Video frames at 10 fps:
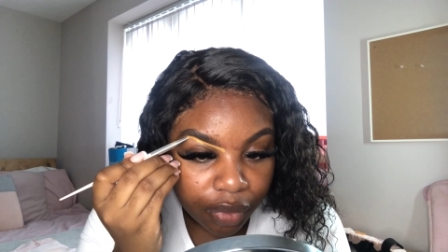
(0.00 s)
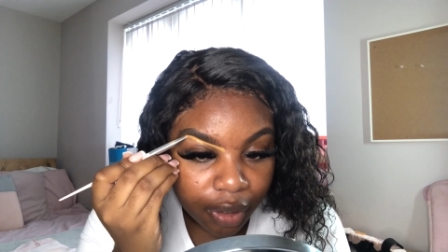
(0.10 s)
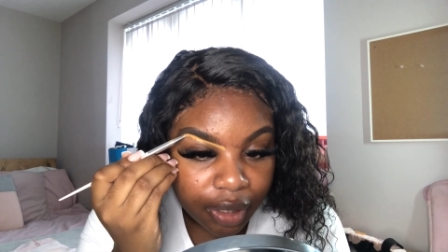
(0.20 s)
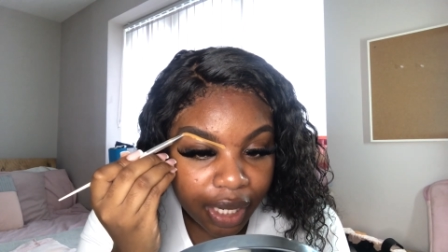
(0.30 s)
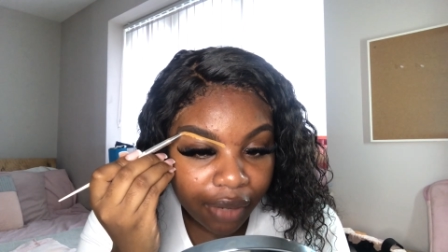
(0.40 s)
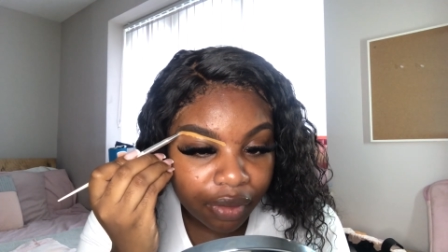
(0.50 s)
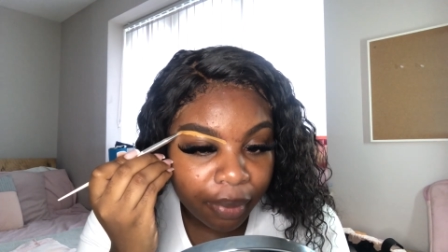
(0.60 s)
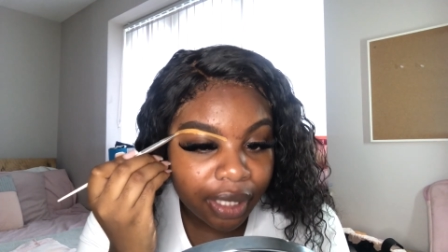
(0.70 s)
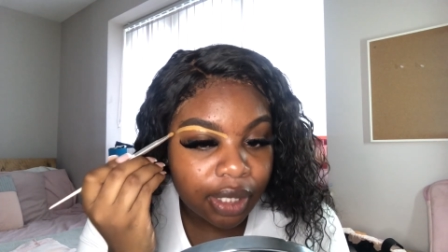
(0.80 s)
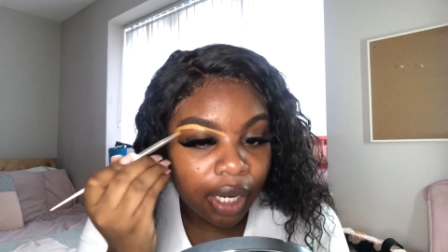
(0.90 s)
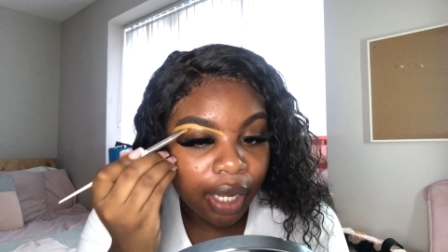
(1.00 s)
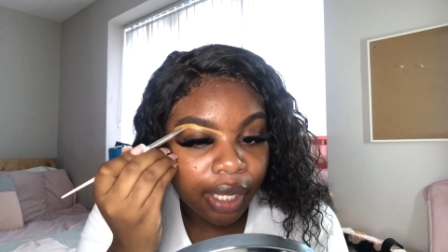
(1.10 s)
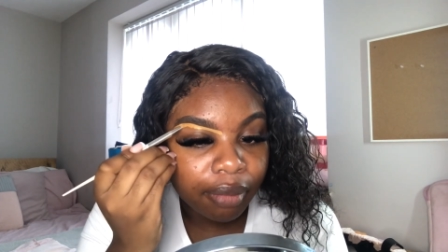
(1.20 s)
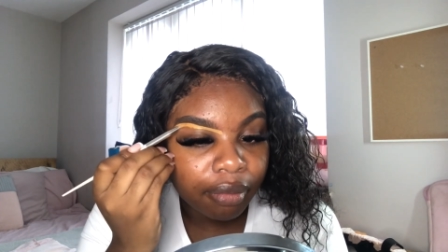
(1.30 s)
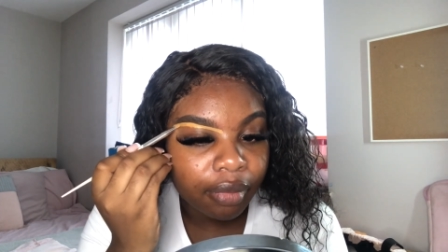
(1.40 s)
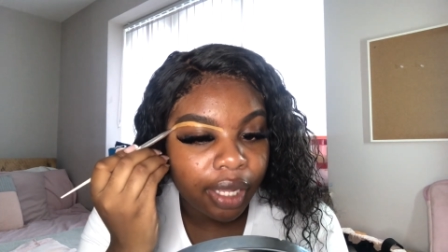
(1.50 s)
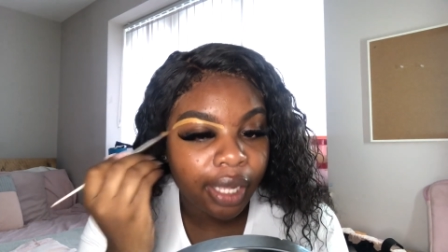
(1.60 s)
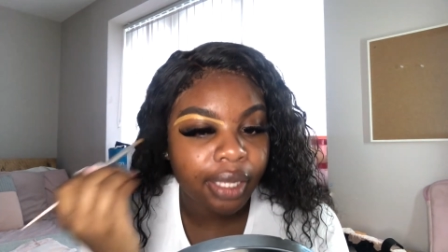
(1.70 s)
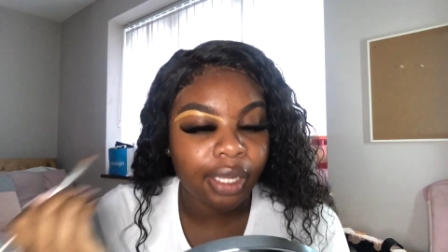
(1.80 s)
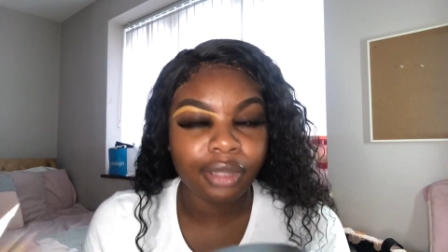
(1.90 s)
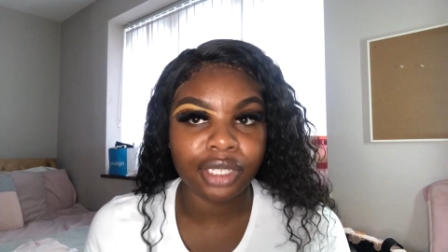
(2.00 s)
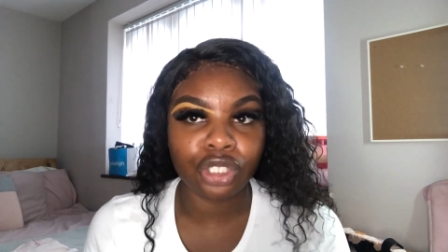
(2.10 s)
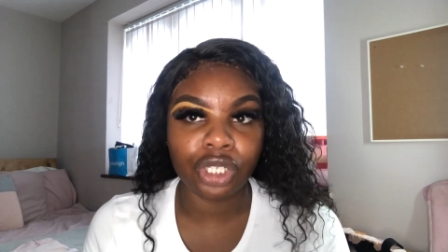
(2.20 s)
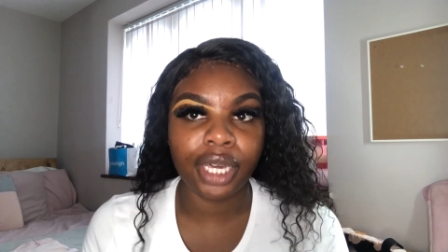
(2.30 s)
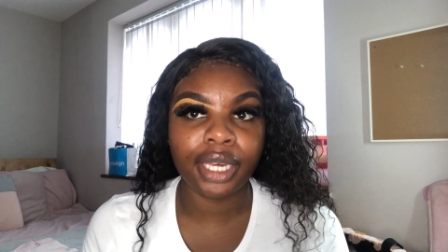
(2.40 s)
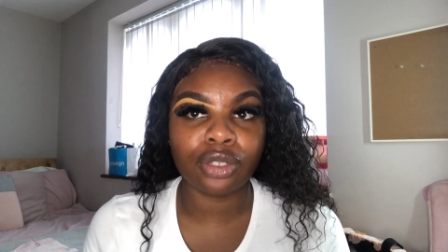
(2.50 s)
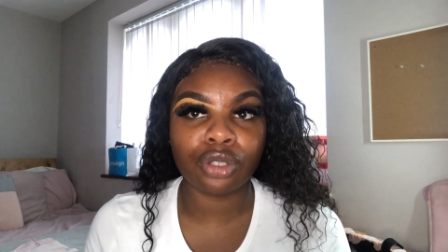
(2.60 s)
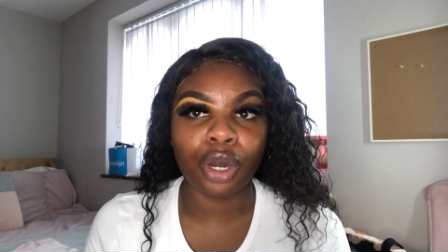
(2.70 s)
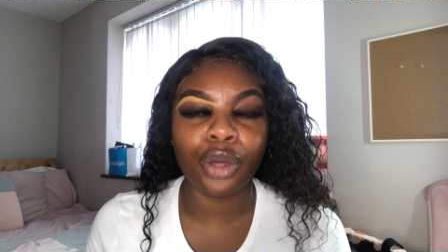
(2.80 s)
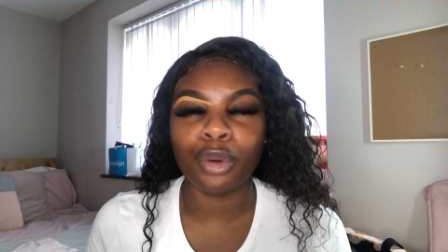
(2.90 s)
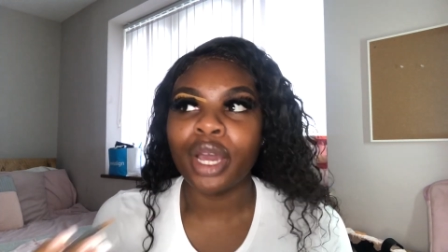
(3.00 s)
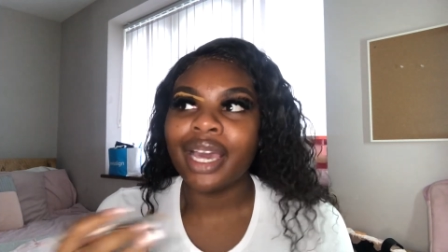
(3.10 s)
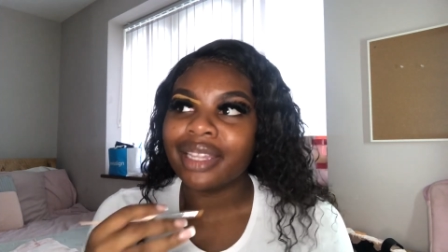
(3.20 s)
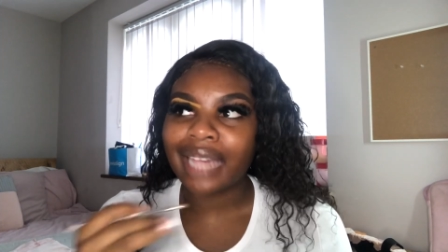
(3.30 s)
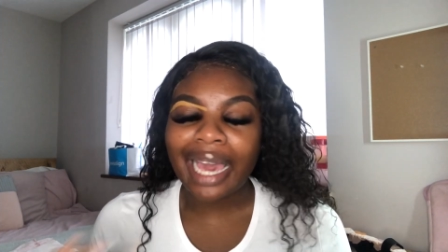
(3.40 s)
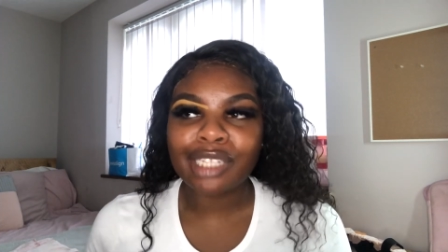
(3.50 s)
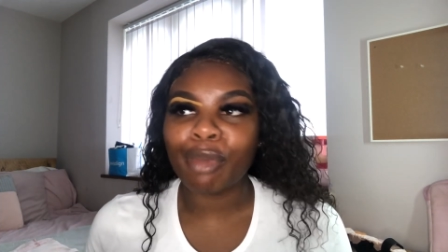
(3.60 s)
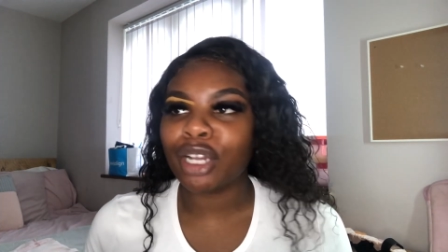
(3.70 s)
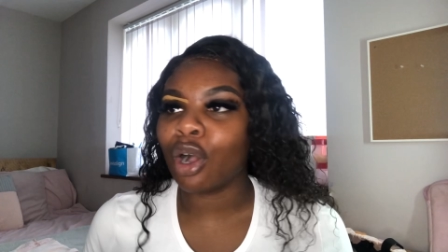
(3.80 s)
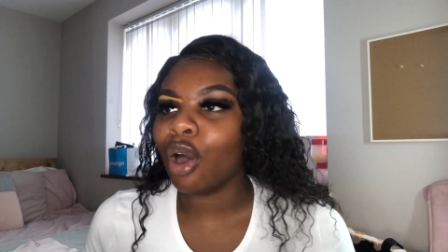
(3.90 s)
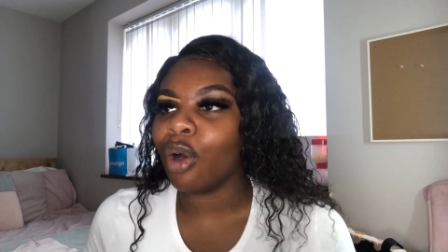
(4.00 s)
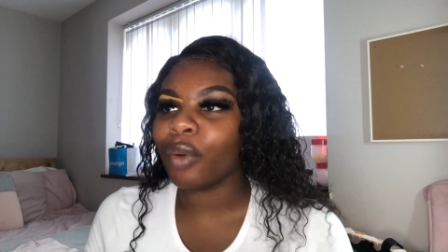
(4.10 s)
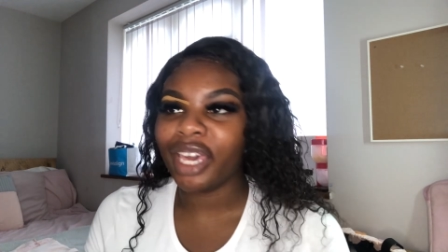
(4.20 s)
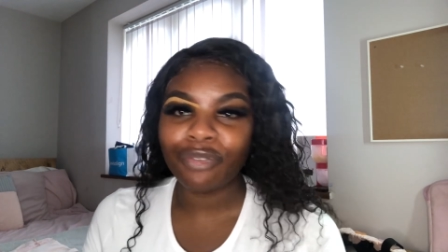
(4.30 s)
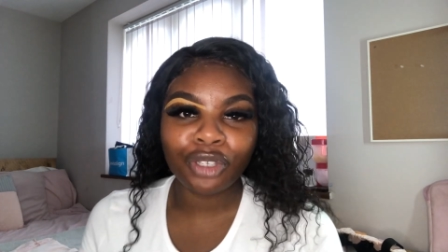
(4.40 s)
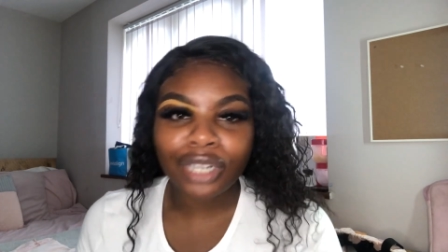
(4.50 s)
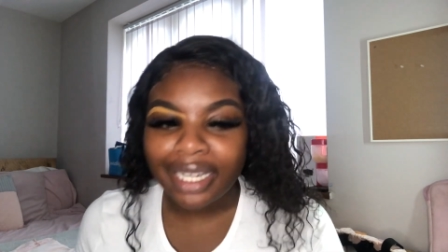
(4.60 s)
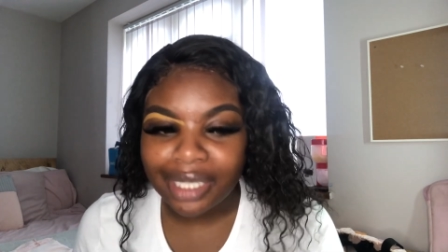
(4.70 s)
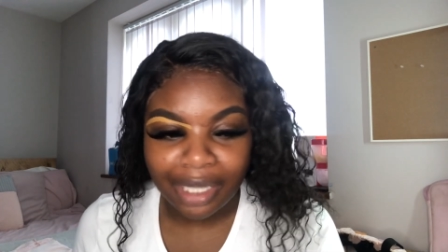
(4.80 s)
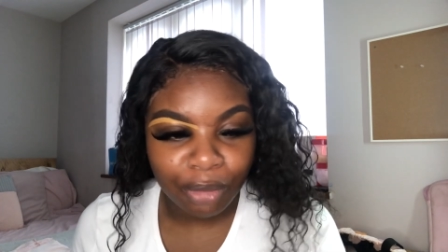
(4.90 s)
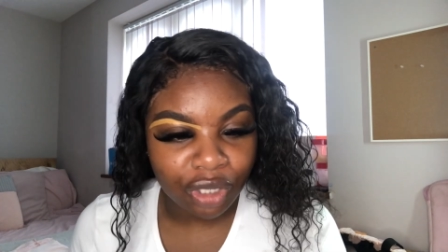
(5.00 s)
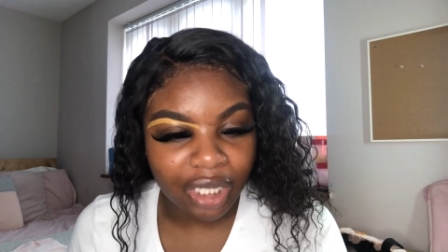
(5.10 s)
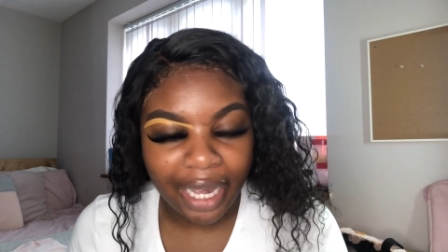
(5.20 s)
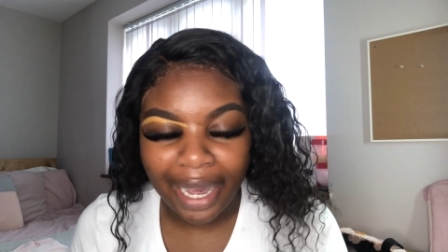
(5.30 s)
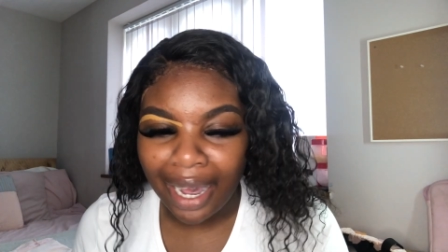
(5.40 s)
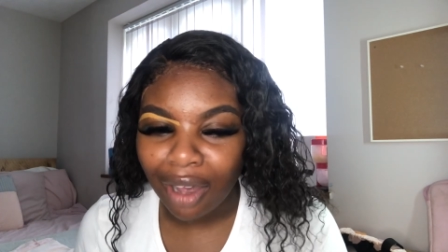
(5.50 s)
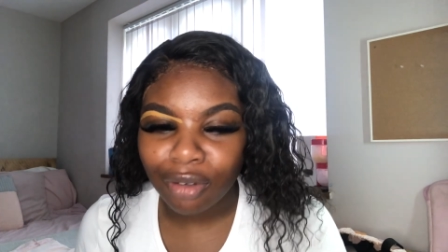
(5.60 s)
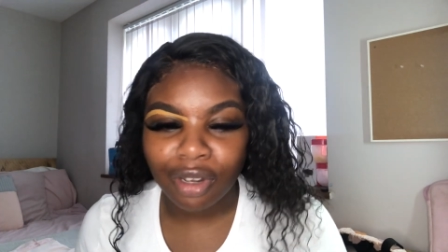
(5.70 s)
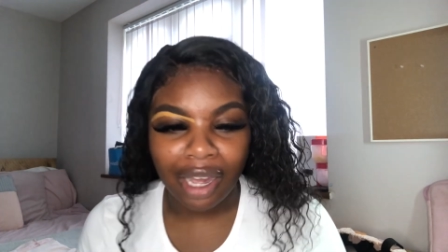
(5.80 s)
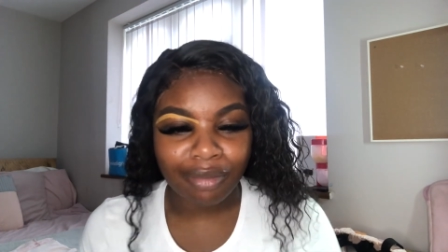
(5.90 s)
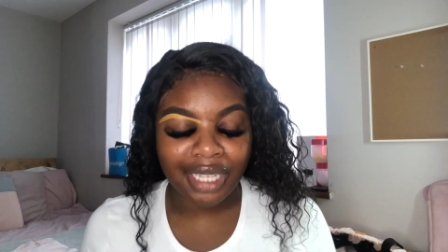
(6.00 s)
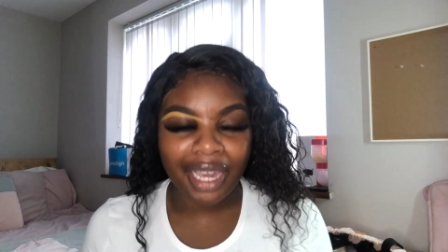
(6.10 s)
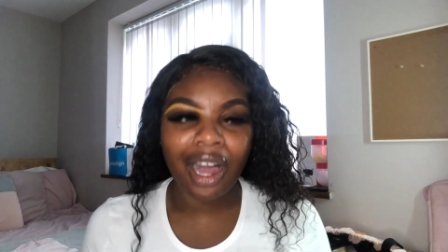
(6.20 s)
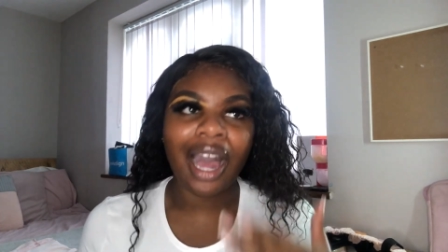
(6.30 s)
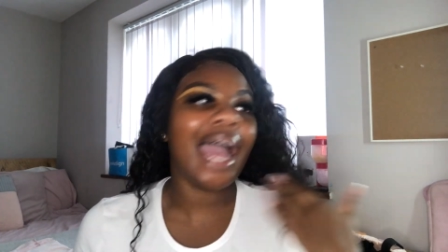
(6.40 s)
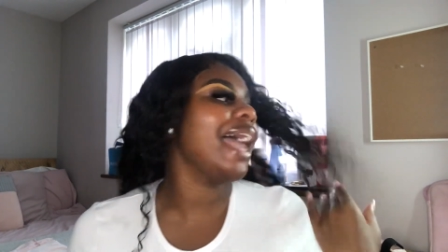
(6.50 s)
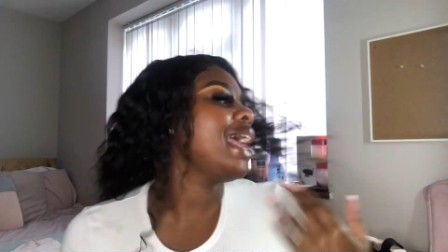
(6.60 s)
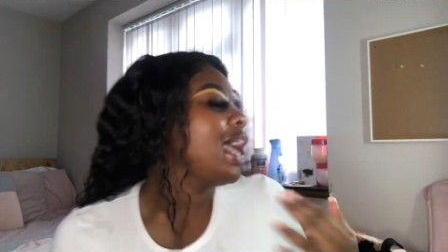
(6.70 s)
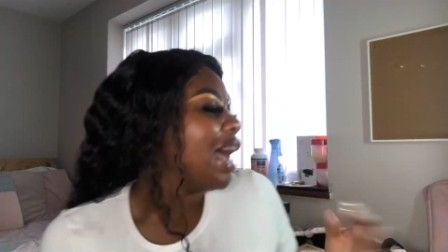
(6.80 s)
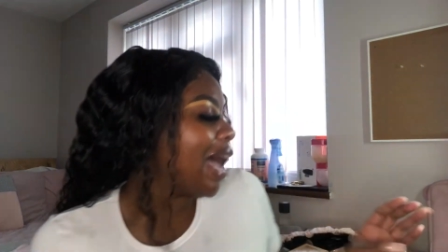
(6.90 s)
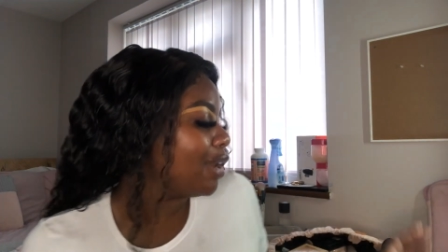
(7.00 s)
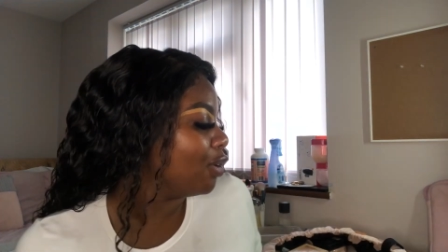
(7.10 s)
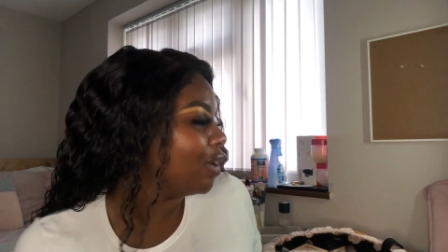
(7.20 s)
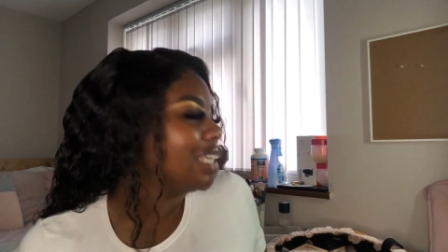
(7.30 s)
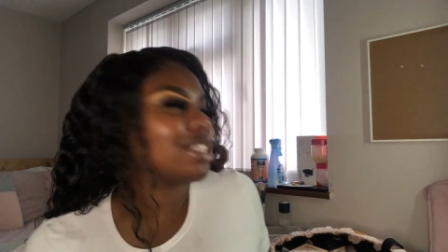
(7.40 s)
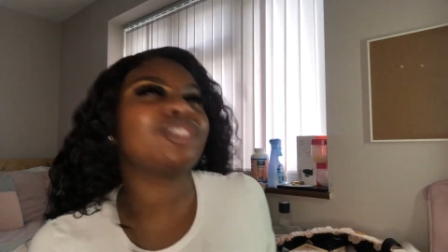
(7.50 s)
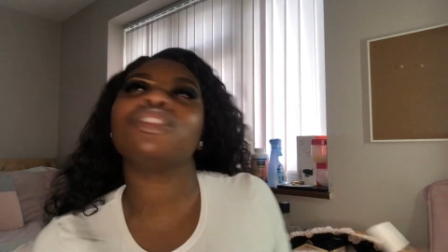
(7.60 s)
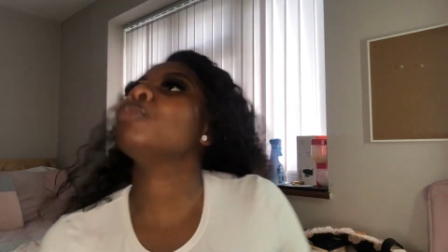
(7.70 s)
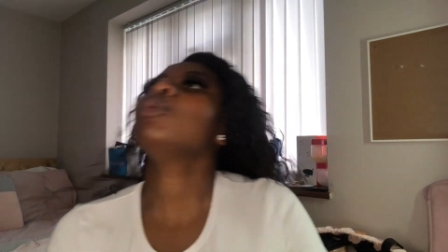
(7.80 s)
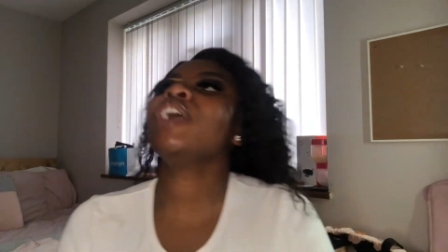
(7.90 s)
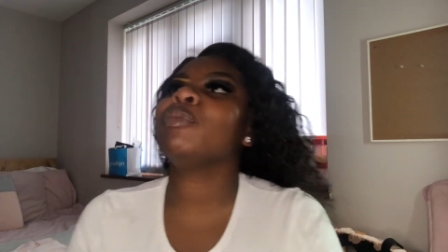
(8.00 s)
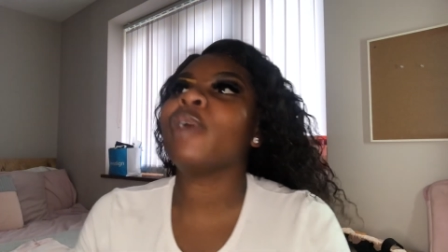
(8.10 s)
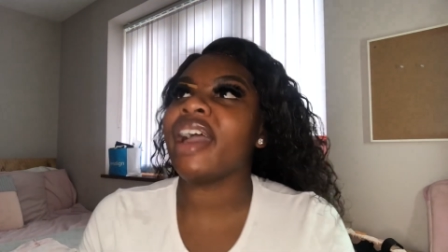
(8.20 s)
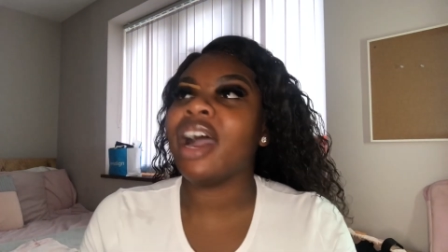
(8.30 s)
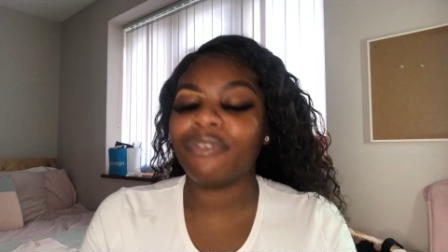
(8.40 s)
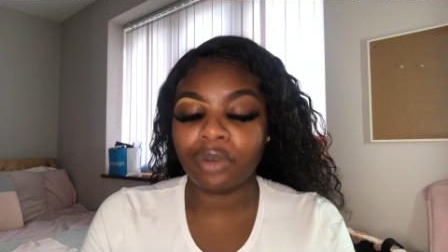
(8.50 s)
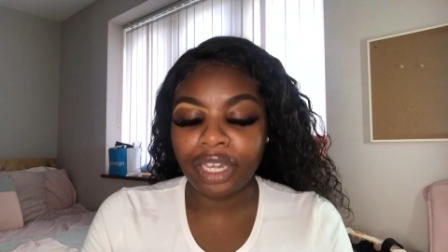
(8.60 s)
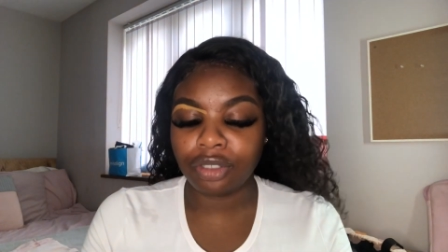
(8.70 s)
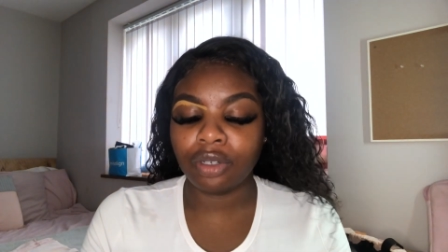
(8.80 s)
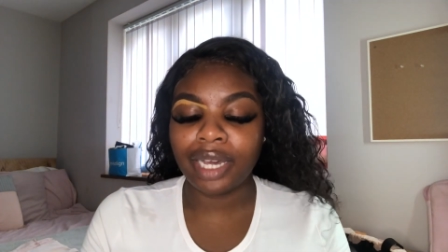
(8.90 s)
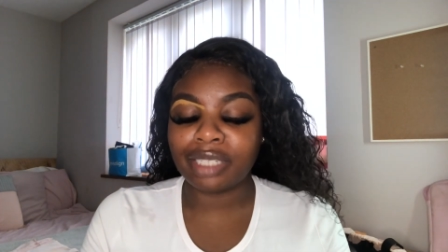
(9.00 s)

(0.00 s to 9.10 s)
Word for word: to have the best time like this year so that is my goal if you guys see me on a night out come say hi and it's to the point where i feel like you guys are